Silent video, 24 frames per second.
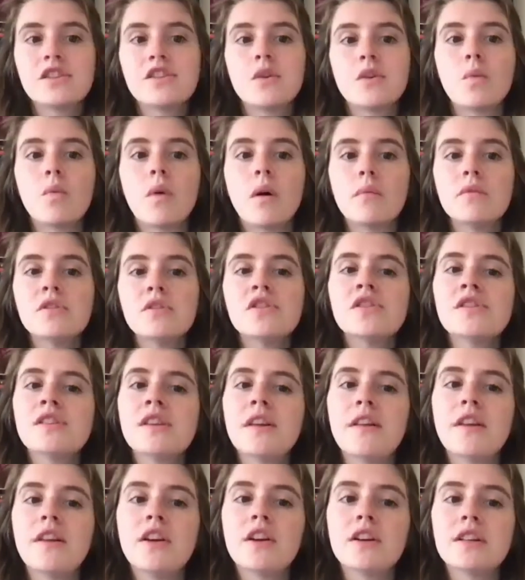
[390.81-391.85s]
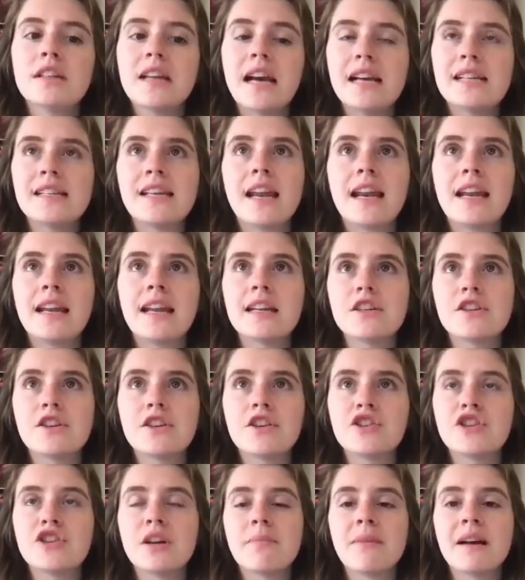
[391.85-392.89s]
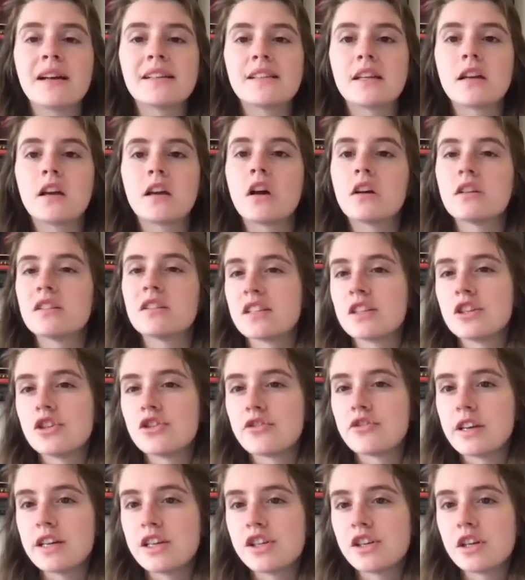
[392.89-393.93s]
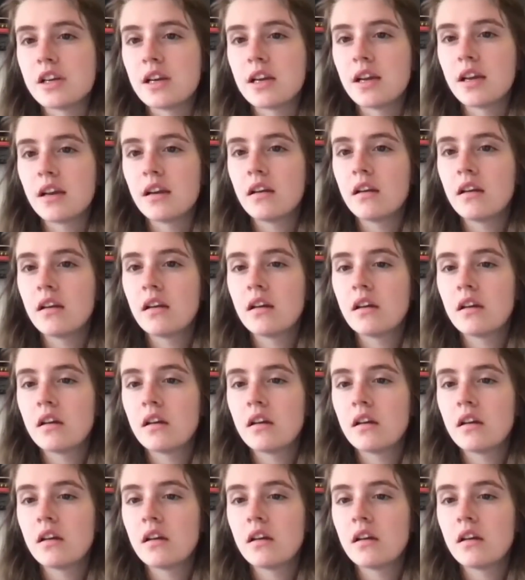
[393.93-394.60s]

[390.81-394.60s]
So, what would you say that your dietetic internship has a concentration in?